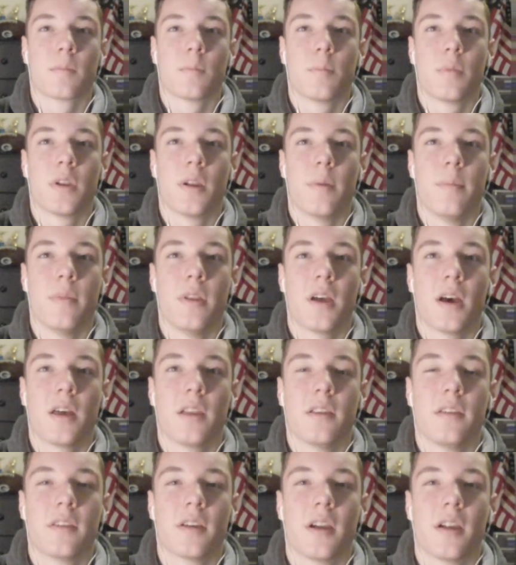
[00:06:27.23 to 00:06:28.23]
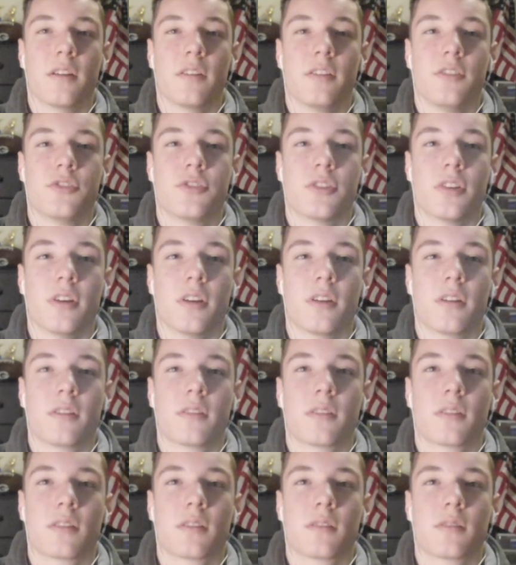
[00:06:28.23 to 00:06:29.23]
But I'm not entirely sure.
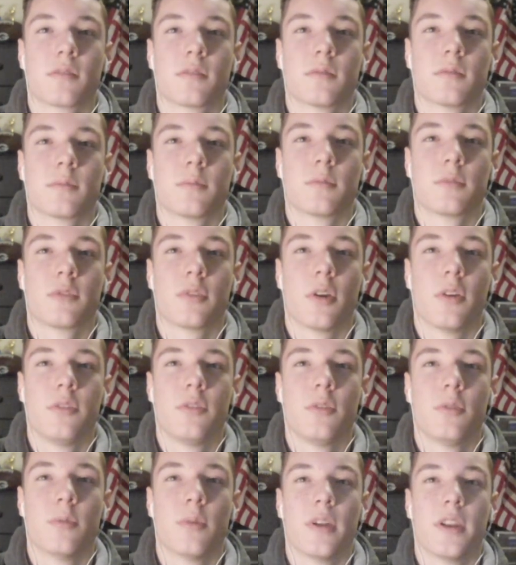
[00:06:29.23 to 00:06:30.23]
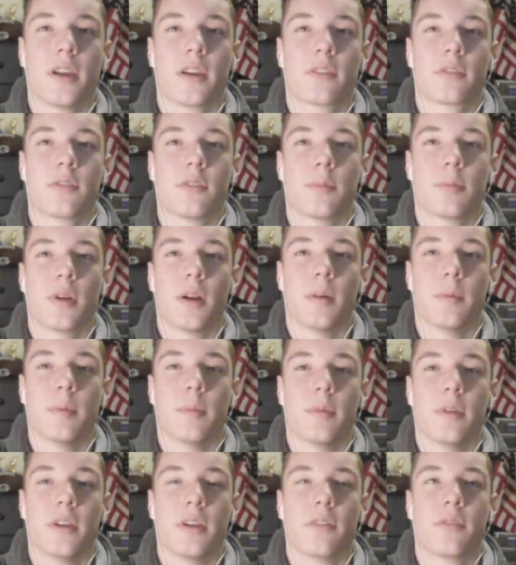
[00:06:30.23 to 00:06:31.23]
So I'll do one extra,
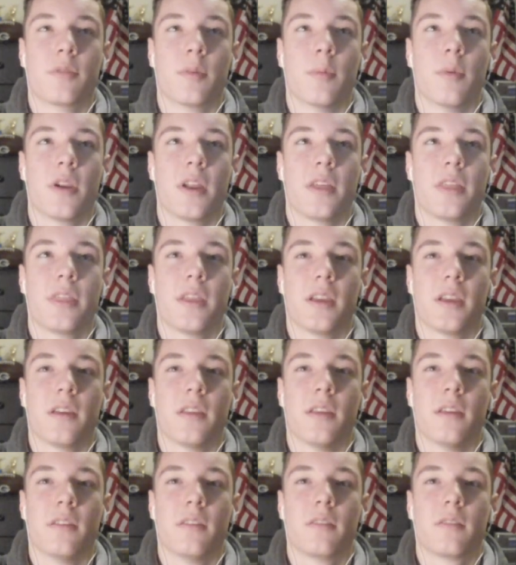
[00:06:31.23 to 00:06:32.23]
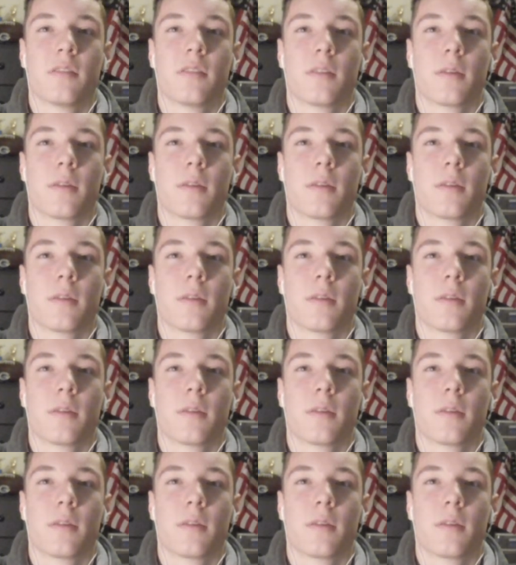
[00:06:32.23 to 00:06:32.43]
probably, from what I think it is.